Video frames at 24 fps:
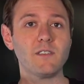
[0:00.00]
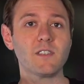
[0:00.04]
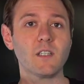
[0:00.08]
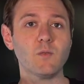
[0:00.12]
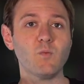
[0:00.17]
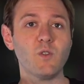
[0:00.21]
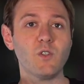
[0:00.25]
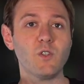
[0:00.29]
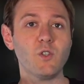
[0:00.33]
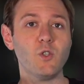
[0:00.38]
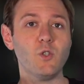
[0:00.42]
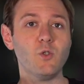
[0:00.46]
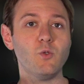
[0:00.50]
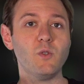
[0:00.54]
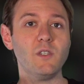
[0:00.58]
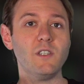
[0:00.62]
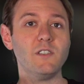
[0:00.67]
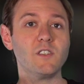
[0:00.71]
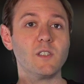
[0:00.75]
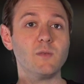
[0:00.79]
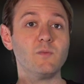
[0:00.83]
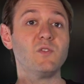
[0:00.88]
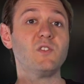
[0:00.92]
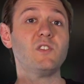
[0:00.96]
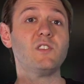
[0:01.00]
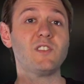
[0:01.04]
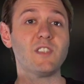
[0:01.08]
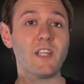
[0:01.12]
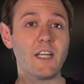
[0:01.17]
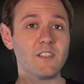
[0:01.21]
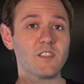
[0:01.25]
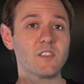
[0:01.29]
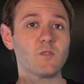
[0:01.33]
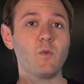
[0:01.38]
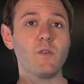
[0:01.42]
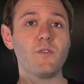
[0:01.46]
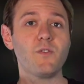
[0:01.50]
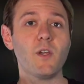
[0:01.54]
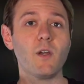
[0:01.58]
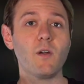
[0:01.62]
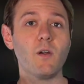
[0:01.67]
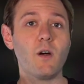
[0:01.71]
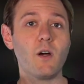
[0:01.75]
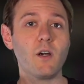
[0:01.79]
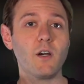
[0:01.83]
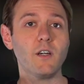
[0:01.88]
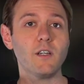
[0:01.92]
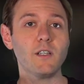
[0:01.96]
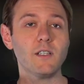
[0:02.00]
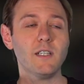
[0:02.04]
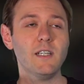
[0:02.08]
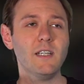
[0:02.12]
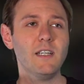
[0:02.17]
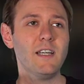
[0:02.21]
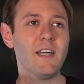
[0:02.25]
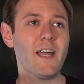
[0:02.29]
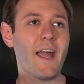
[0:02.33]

someone who is obsessed with their art.